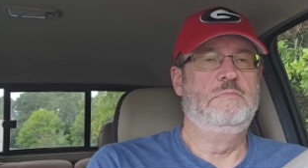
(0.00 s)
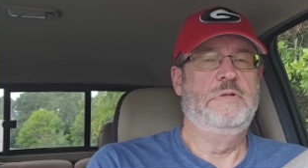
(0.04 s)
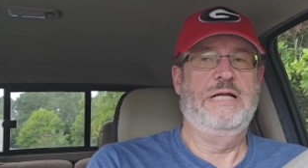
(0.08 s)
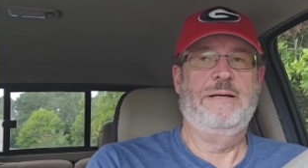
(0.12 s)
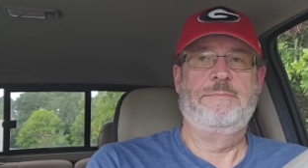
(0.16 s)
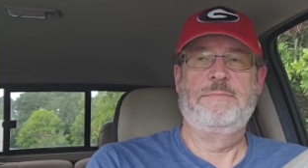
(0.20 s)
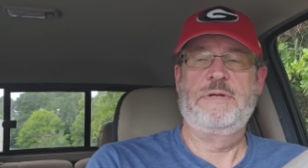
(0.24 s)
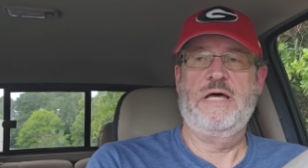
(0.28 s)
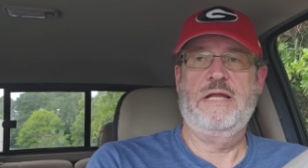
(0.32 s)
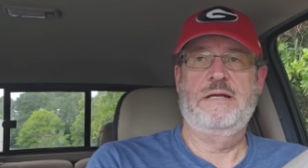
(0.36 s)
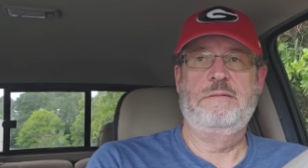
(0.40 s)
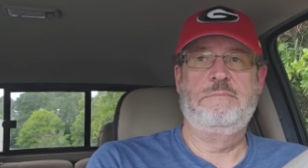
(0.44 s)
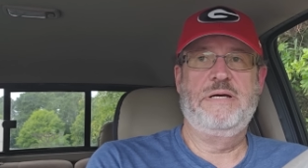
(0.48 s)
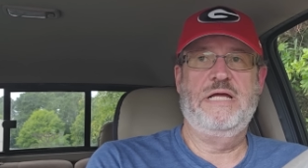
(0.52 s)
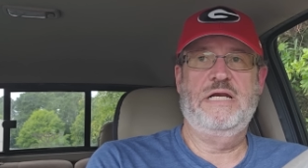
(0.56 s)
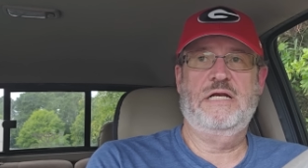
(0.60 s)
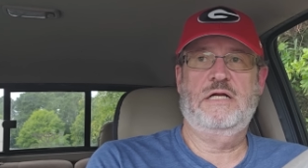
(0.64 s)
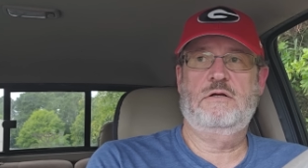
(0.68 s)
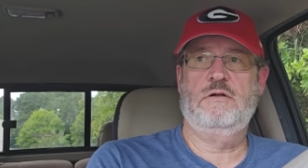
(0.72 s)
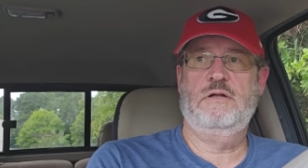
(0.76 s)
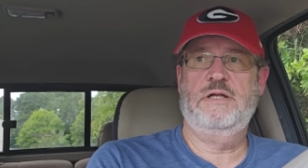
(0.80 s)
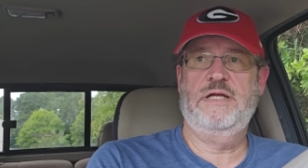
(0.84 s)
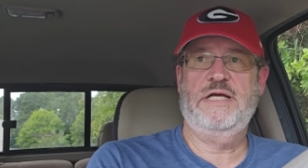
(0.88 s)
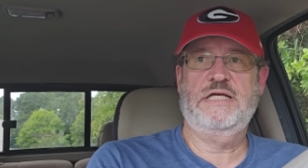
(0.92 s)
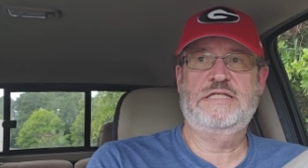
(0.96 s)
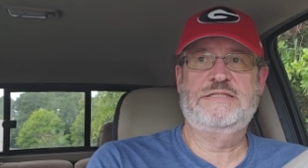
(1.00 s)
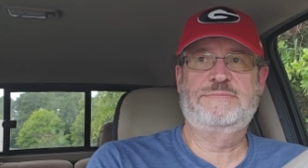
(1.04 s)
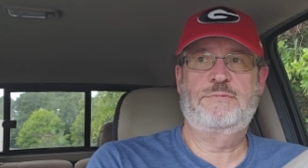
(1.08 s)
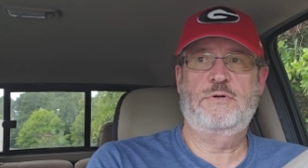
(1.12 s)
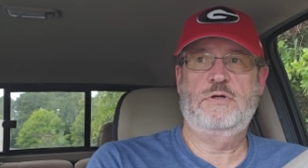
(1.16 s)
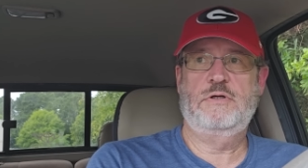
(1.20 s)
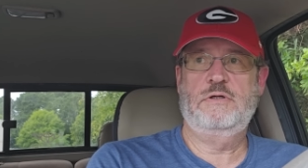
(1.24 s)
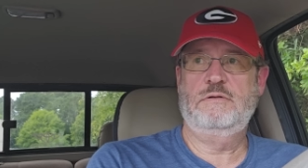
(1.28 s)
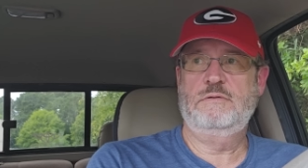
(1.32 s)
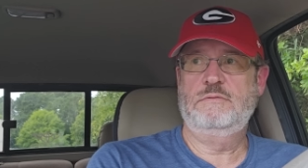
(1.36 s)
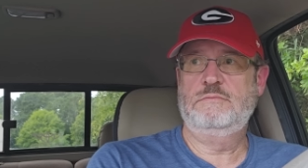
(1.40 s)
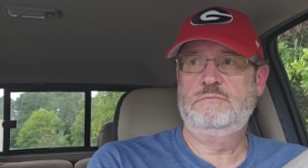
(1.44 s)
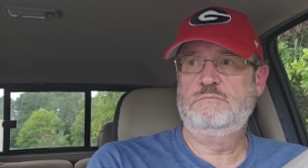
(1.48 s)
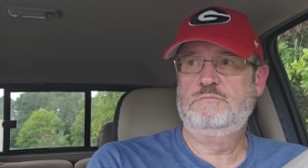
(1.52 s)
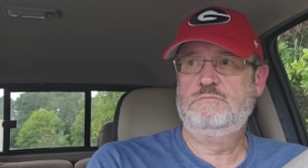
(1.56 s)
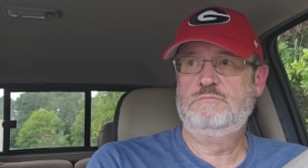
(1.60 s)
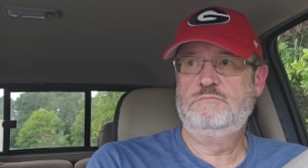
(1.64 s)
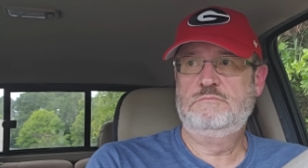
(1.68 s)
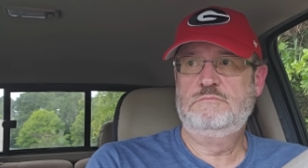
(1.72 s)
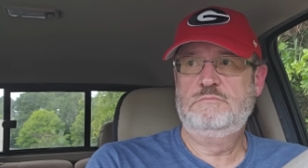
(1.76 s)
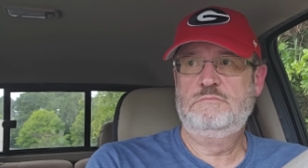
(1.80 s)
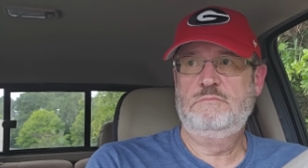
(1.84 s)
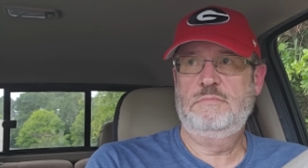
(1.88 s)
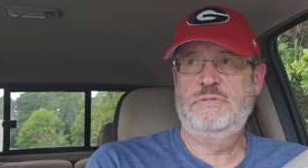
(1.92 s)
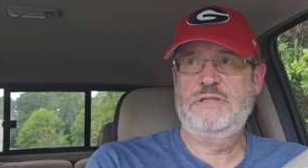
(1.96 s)
I'm not a medical expert,
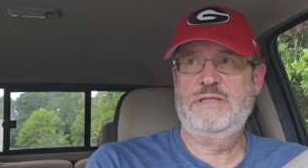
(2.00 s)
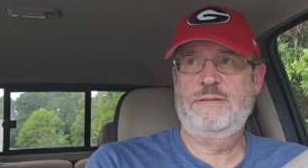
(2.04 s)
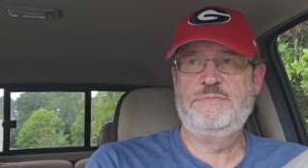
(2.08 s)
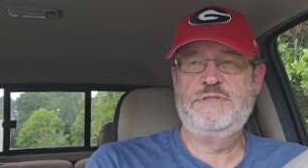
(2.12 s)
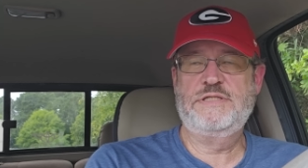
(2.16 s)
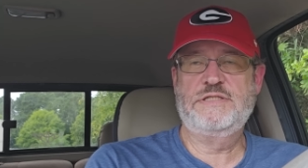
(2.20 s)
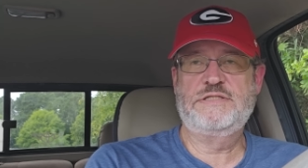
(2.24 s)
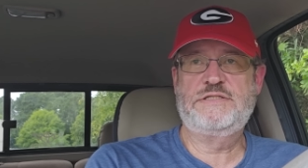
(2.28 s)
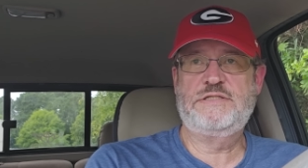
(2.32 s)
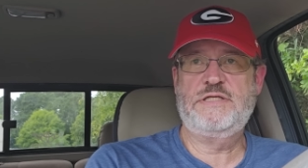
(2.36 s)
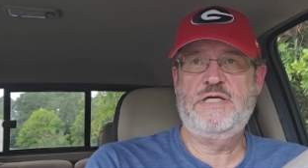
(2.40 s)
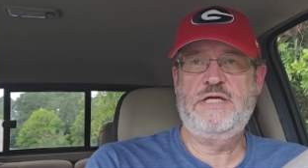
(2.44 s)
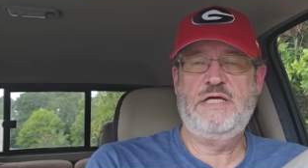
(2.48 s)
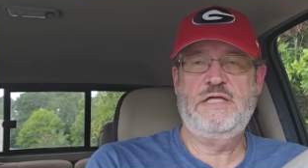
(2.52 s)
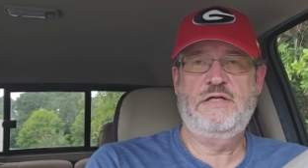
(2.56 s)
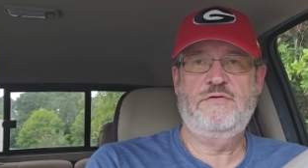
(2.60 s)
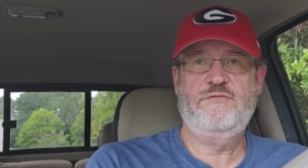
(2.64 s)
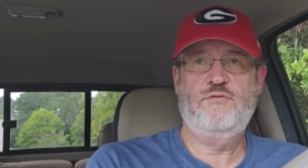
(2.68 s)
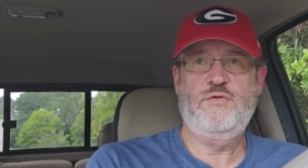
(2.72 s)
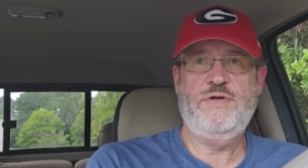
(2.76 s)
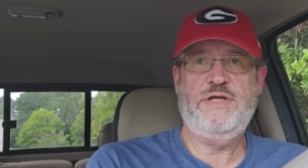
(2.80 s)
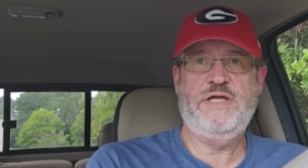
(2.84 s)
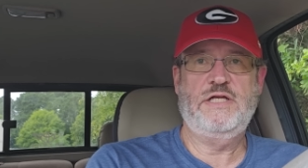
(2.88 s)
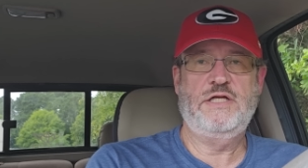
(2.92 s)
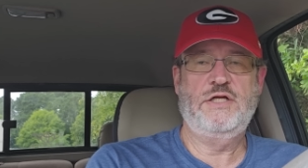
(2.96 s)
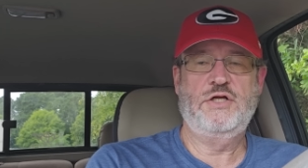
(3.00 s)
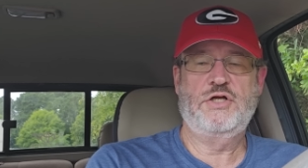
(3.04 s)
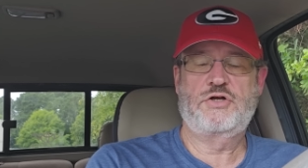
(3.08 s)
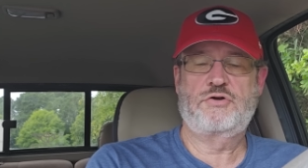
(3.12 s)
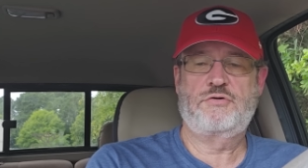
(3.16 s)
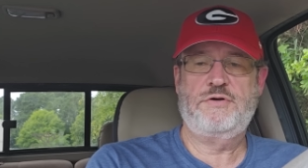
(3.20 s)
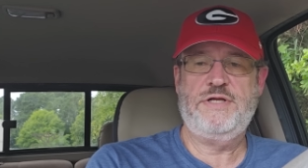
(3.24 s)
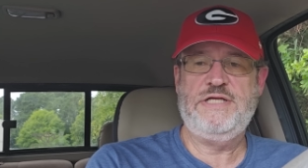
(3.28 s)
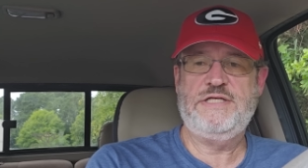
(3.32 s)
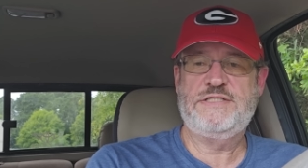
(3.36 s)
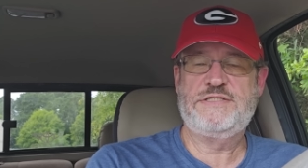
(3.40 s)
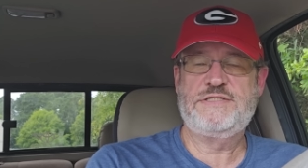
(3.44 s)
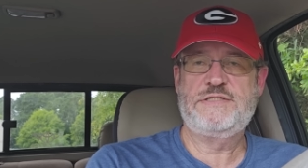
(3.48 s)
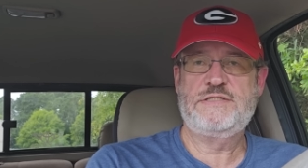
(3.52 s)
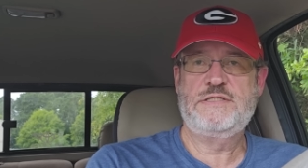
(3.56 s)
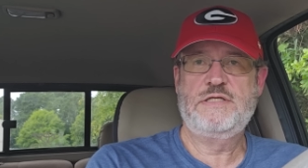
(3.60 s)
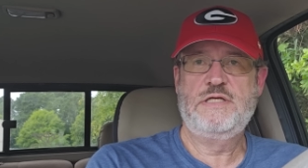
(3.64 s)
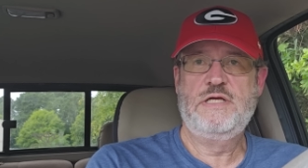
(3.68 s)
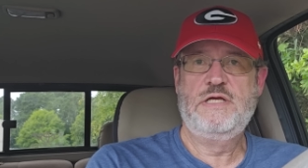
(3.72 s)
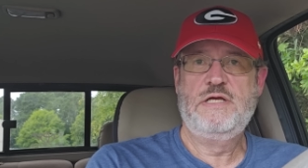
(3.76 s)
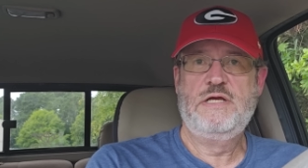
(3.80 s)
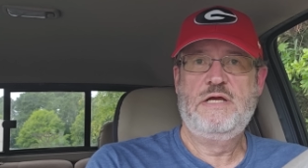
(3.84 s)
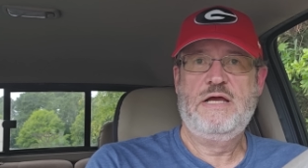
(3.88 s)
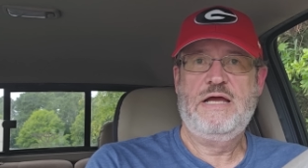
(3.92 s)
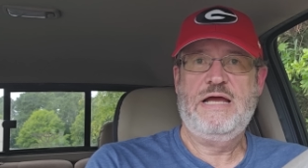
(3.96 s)
but I'm just saying if we can increase
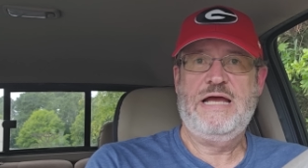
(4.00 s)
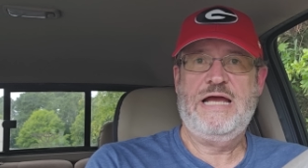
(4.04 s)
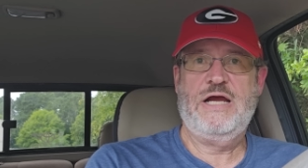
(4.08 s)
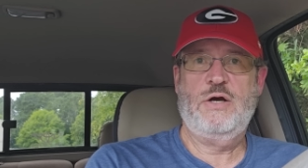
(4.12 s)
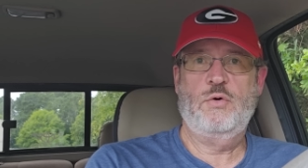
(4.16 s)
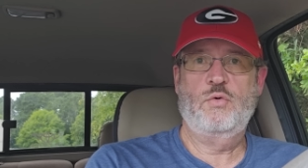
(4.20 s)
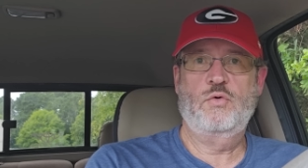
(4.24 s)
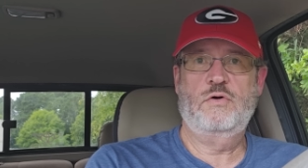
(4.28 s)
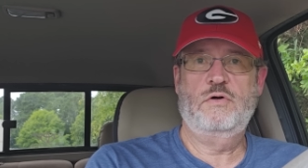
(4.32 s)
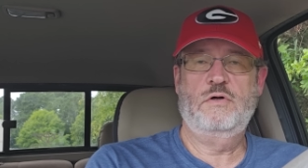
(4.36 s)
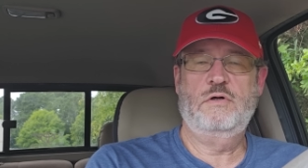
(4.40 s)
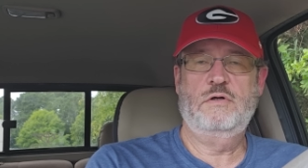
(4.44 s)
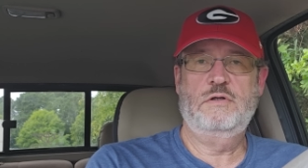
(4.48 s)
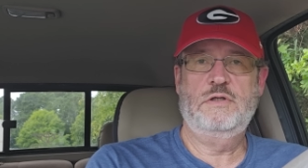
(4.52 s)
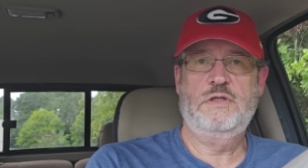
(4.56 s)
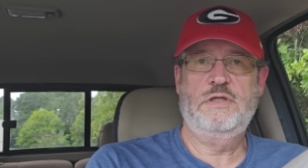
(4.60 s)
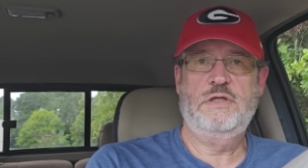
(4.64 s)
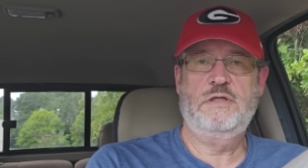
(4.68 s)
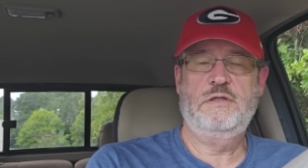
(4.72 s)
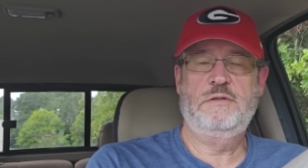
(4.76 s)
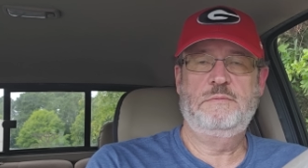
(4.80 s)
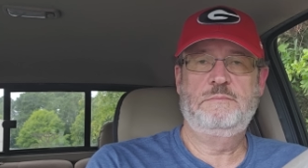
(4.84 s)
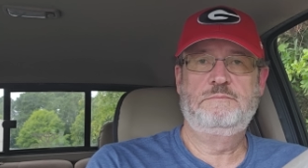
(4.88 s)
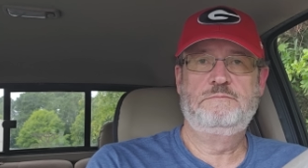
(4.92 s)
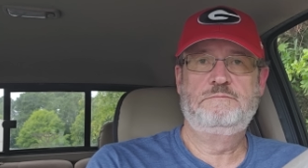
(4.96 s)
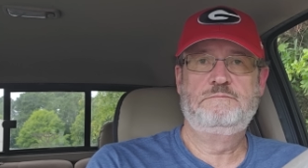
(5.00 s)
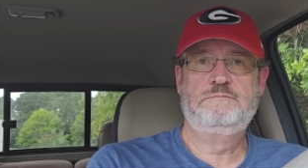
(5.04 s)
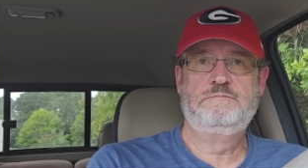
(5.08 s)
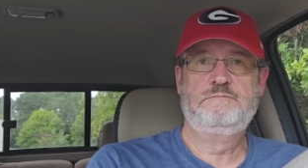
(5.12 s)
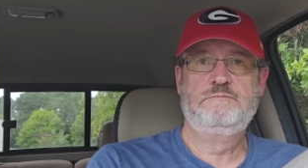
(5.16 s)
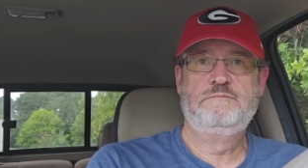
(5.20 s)
our um,